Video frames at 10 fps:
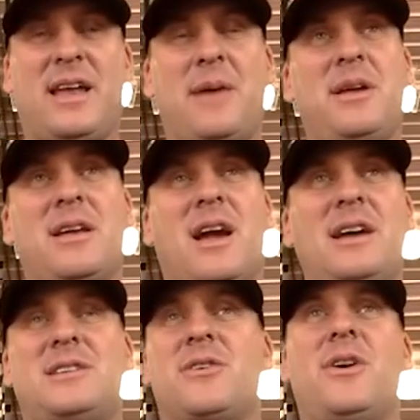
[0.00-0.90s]
I mean, the
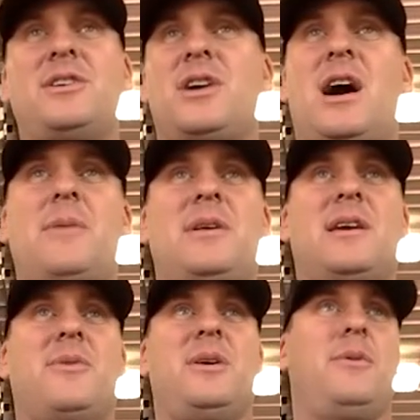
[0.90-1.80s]
guys did a great job. I
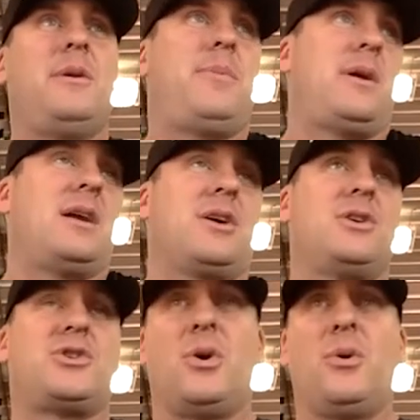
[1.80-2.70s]
think we would put on a
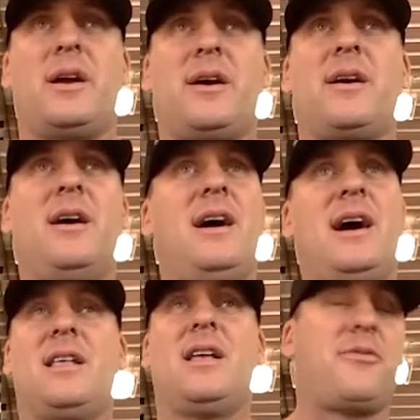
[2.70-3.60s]
good show there.
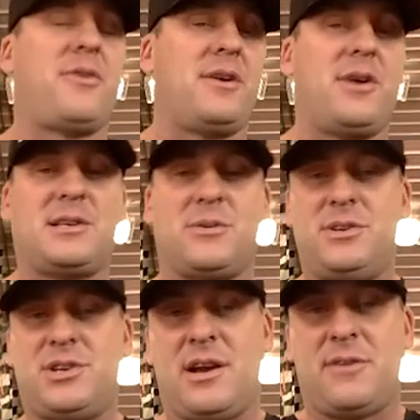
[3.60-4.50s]
Had a lot of fun racing
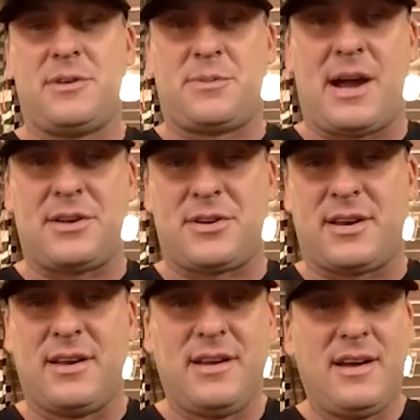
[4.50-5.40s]
with J.R.
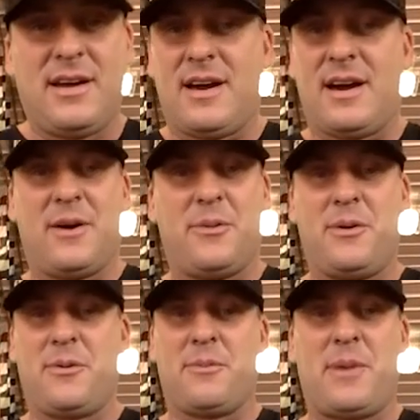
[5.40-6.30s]
Fitzpatrick uh,
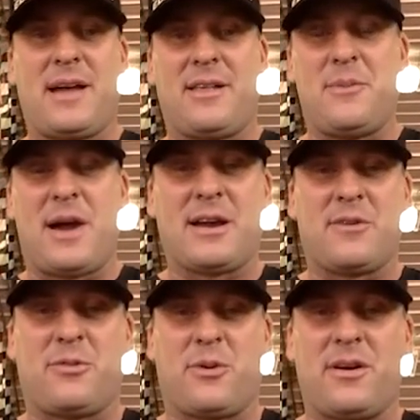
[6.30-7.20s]
we were battling back
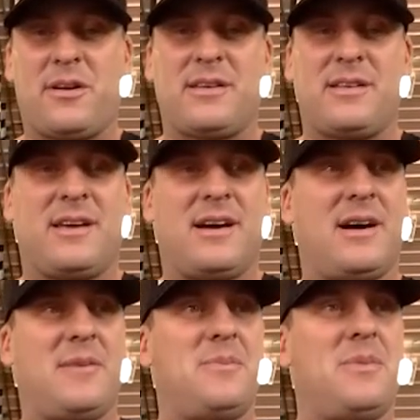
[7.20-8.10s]
and forth, and
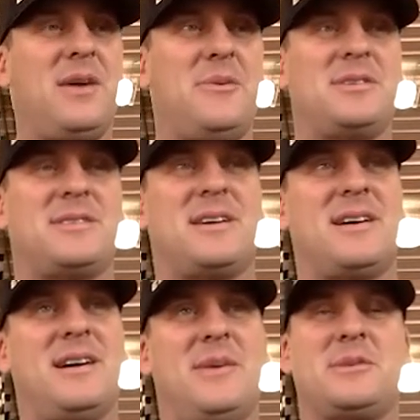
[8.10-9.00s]
um, it was
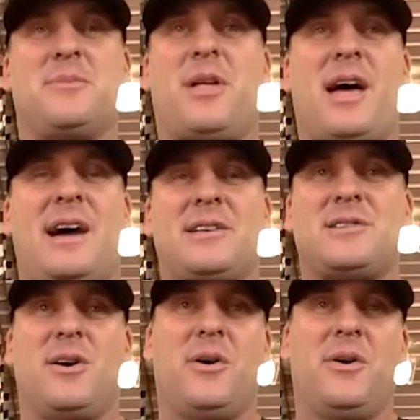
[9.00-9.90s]
uh, it was a blast.
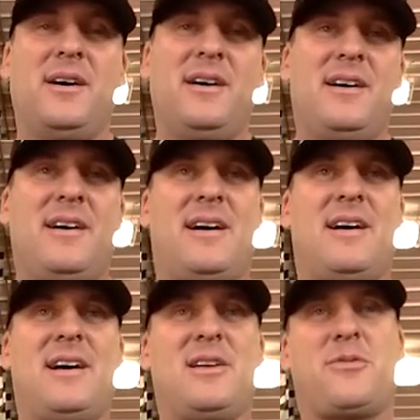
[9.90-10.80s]
So uh,
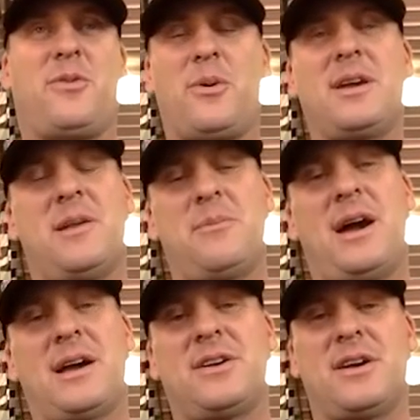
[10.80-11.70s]
I look forward to getting
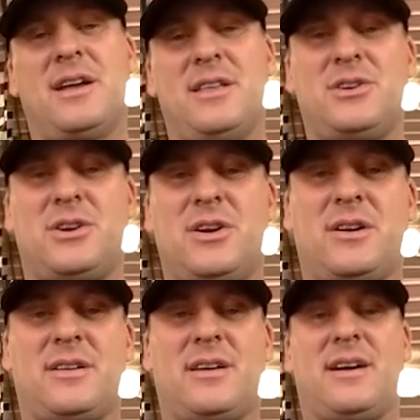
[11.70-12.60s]
back there again this
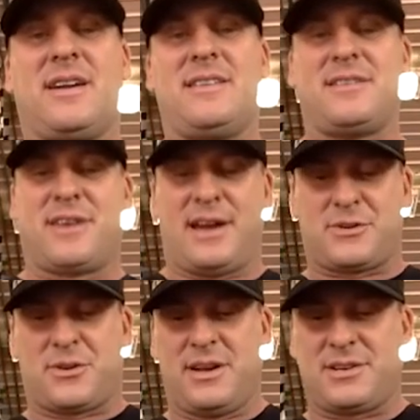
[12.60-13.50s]
year and uh, get this
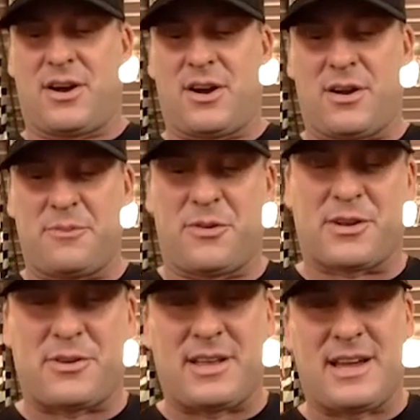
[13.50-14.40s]
Castrol Edge car in
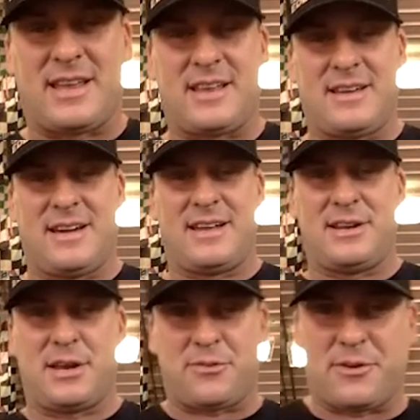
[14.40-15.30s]
Victory Lane at a at a
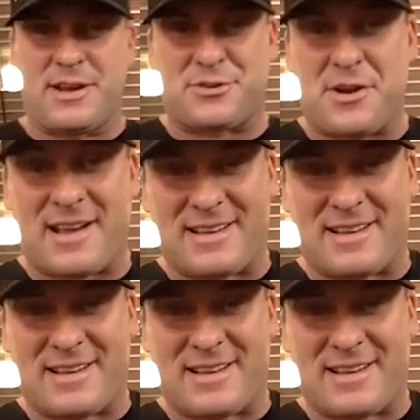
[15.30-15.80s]
different racetrack.